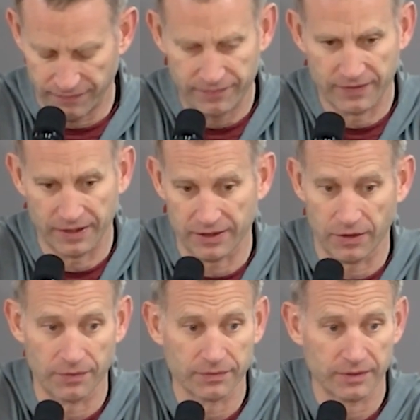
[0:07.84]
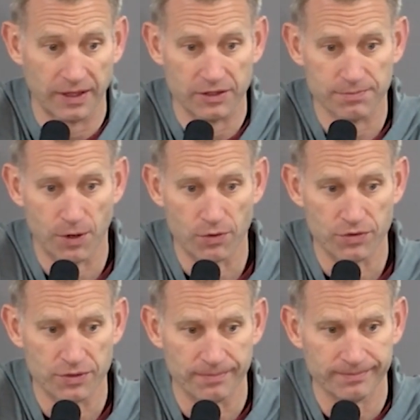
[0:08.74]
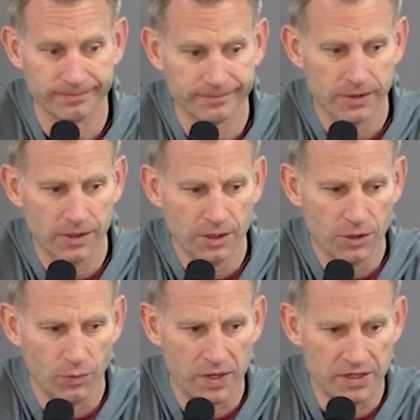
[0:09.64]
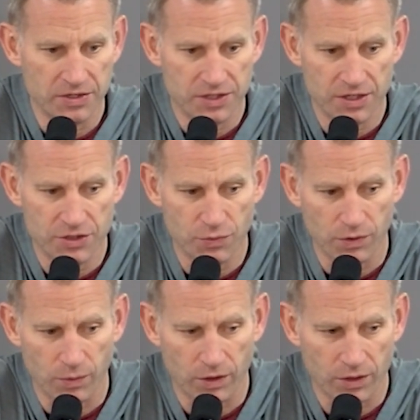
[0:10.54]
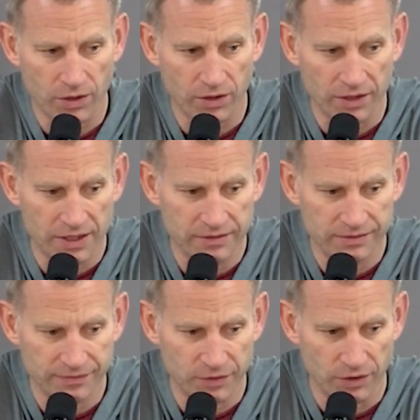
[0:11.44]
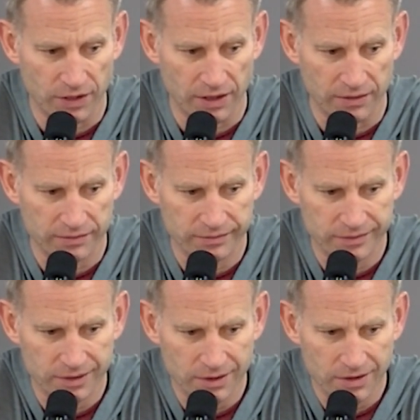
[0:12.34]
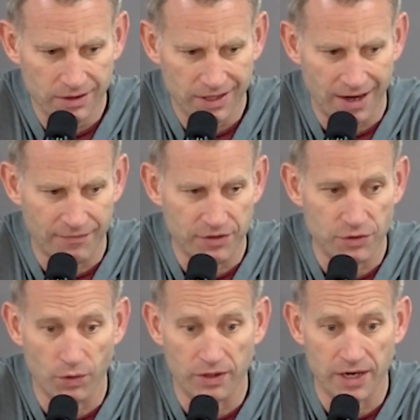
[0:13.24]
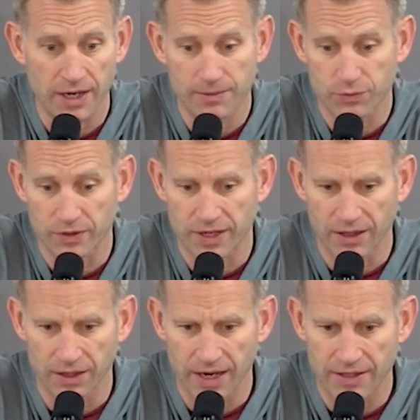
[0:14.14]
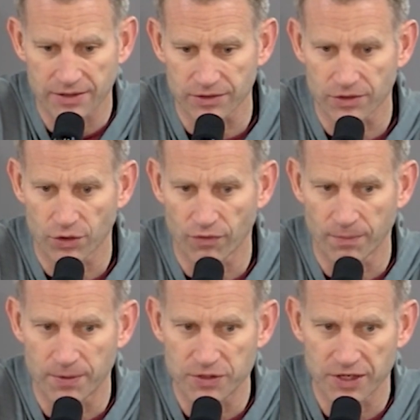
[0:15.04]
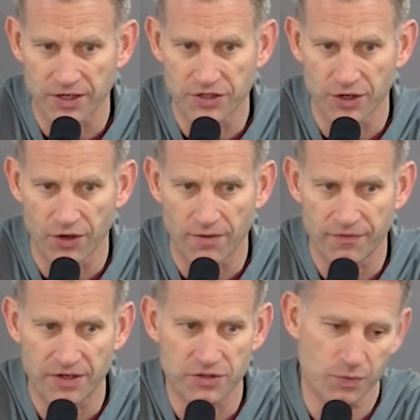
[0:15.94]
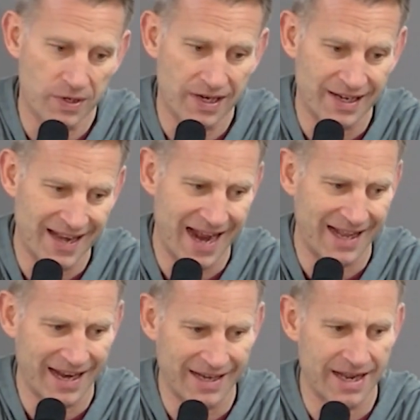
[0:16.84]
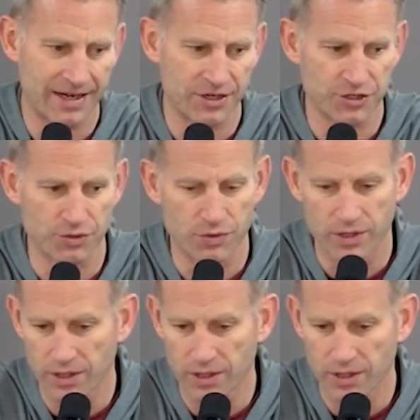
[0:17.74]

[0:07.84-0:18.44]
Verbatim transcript: that you know they exposed some weaknesses. We're, we're, currently, if you look at conference only games, we're dead last in turnover percentage on offense. We had not had that issue